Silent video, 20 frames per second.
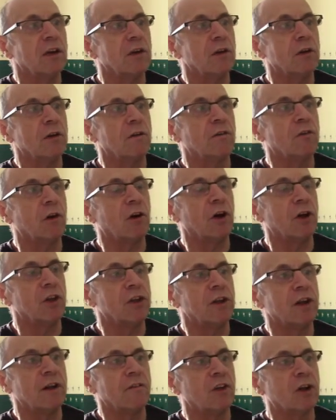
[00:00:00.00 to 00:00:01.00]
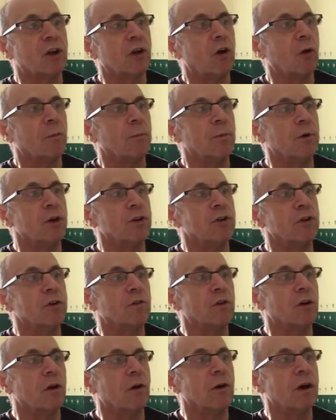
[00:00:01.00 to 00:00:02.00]
you've got underneath the cockbird, you've
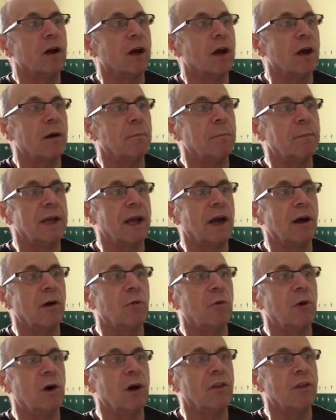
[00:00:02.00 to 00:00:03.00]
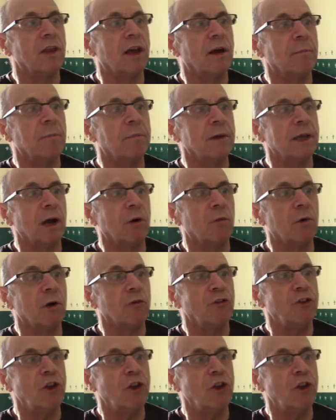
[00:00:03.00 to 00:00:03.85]
got BL1 and BL1.